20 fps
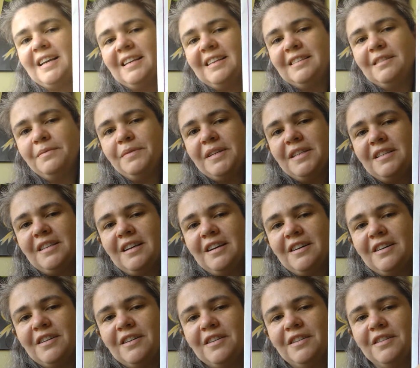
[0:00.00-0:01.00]
it's a
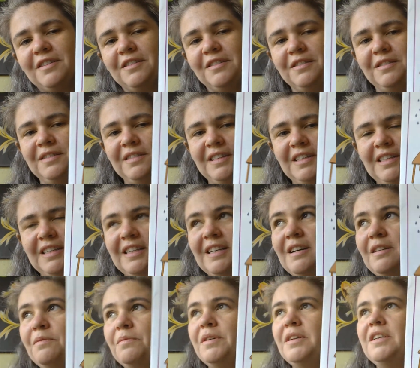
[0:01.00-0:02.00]
window.
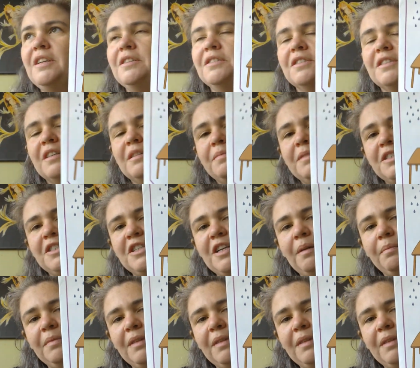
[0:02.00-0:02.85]
Windows can be shaped